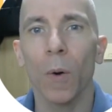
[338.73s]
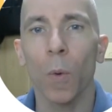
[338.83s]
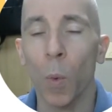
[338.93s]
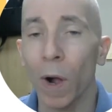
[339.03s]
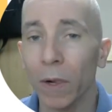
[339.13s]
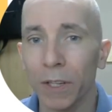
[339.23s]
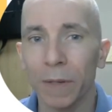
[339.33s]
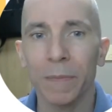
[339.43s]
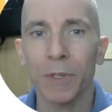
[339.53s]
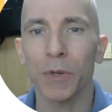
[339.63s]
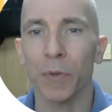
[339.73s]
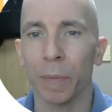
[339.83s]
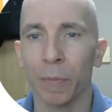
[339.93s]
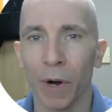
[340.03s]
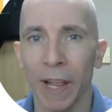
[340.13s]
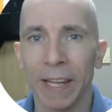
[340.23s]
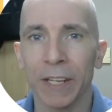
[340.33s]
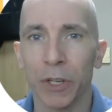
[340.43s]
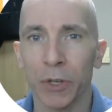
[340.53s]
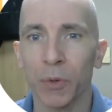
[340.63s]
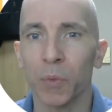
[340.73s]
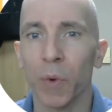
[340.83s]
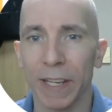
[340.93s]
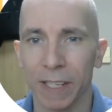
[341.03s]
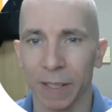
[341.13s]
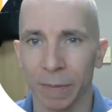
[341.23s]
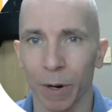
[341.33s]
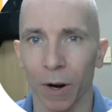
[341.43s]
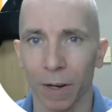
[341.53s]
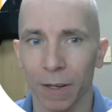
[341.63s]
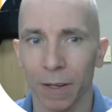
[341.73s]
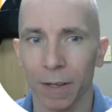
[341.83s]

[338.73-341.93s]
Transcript: Welcome to the brand new racing park.